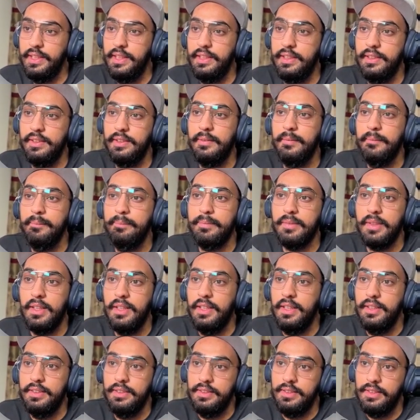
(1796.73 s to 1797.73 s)
then
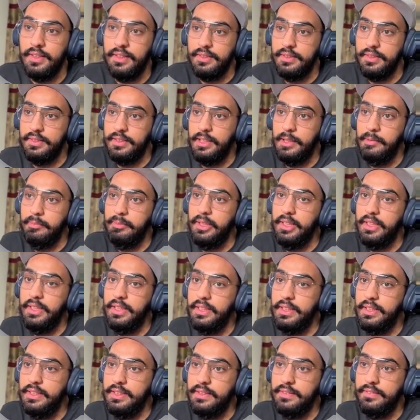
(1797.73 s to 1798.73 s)
these are the same
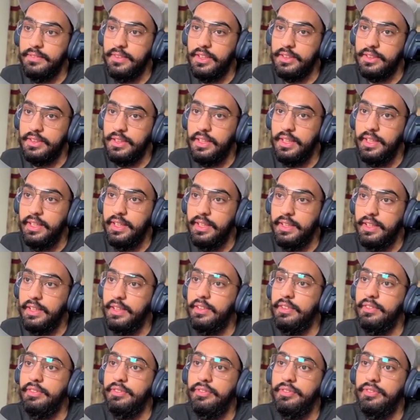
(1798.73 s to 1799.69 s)
details. We are sending